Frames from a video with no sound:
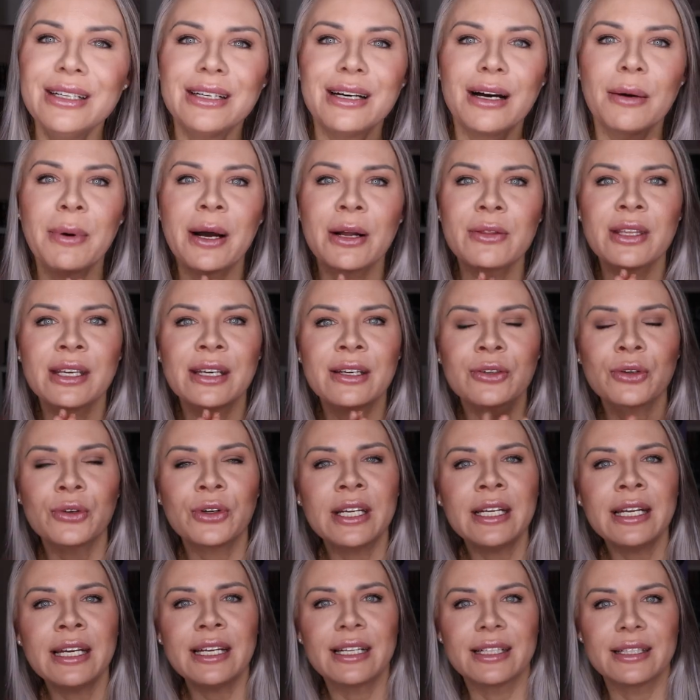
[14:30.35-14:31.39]
about the
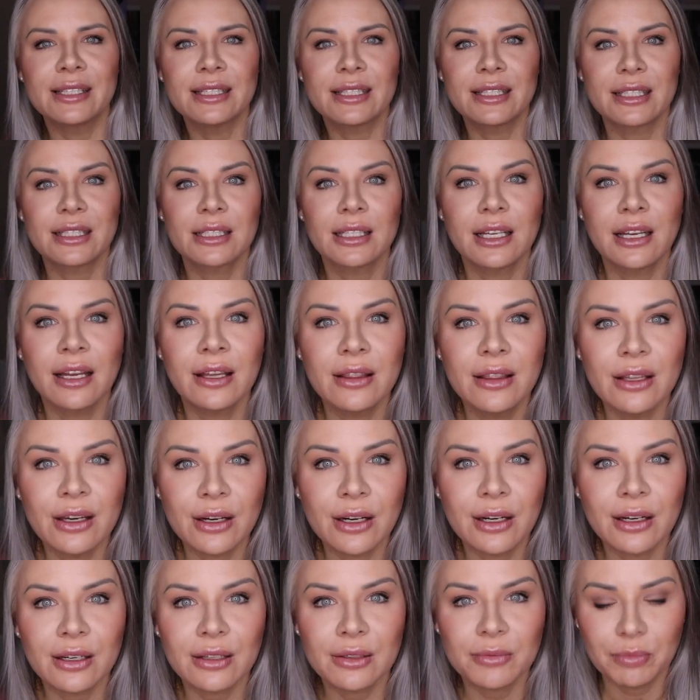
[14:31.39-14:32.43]
ingredients in
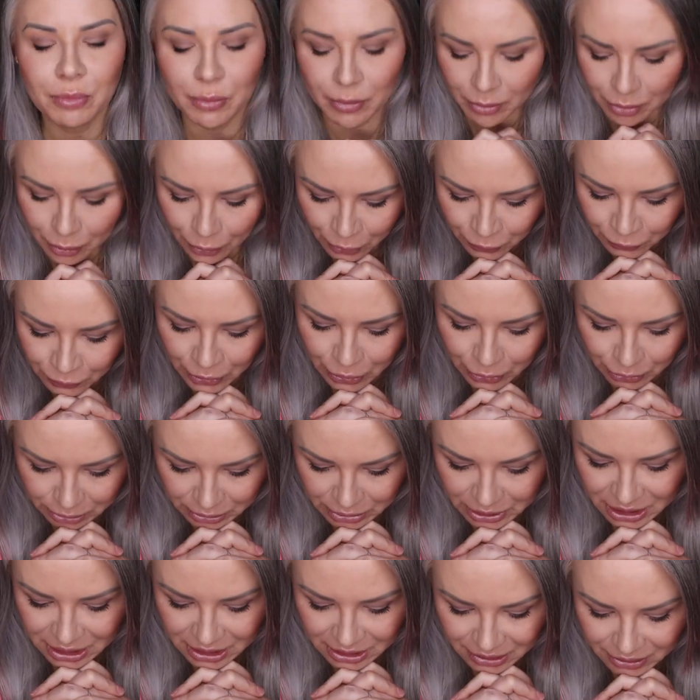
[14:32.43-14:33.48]
their
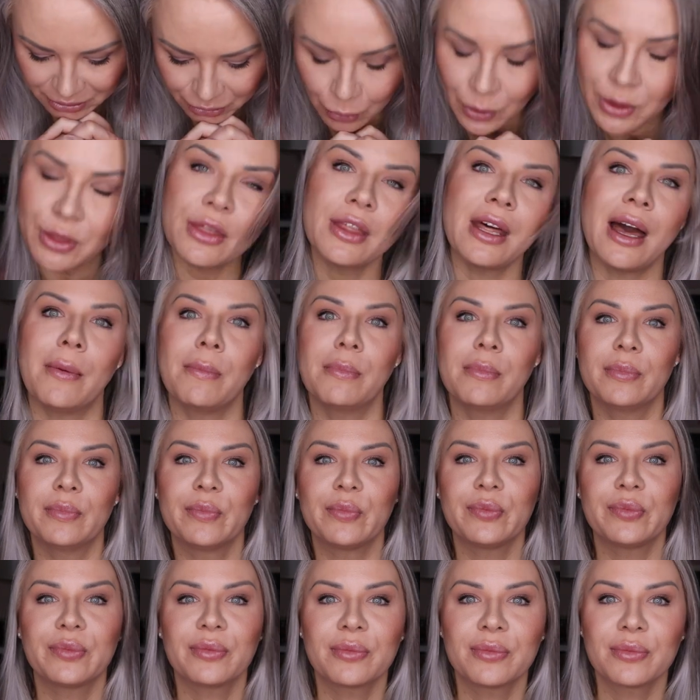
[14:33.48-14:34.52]
perfumes with them.
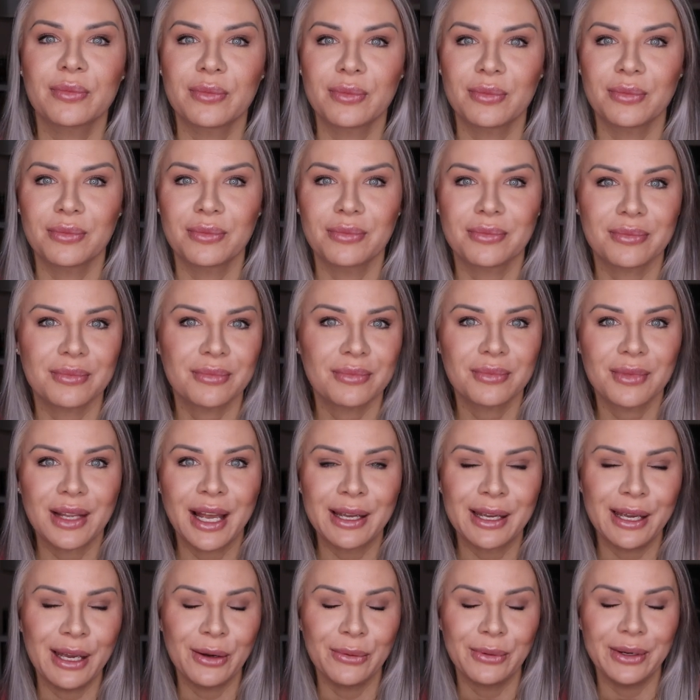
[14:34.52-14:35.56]
I
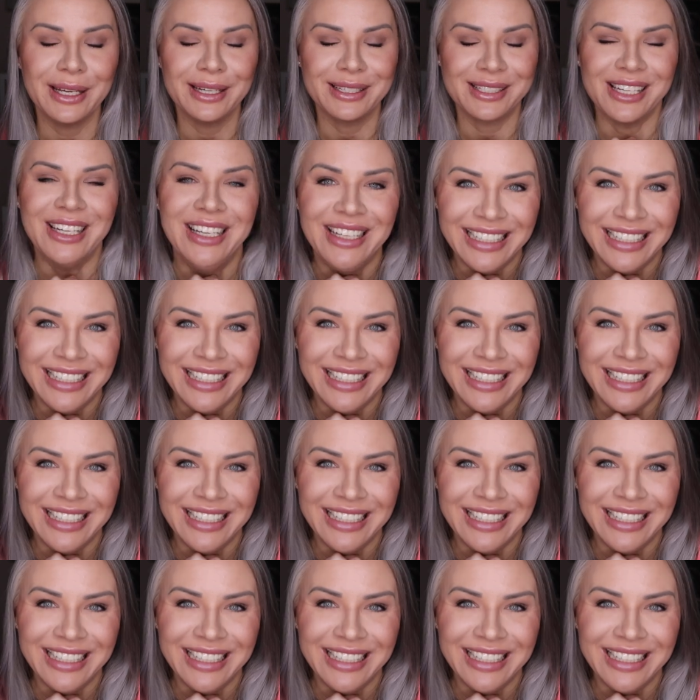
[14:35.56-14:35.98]
can't wait.